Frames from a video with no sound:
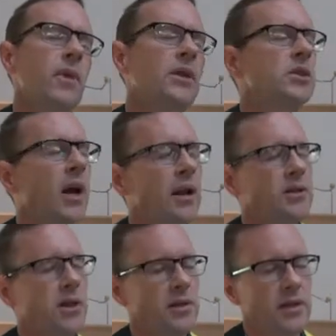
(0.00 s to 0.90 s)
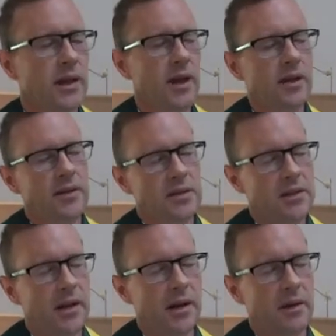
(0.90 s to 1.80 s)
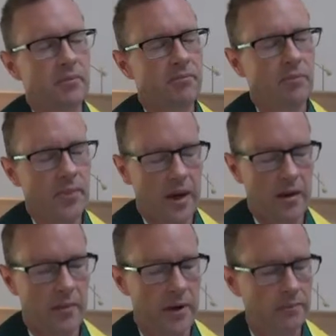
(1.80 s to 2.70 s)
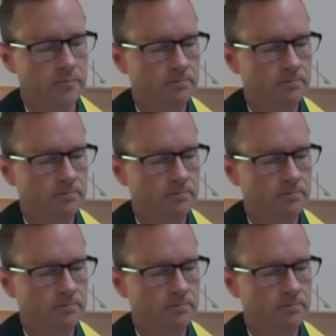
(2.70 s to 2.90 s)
and challenge us again this day. Amen.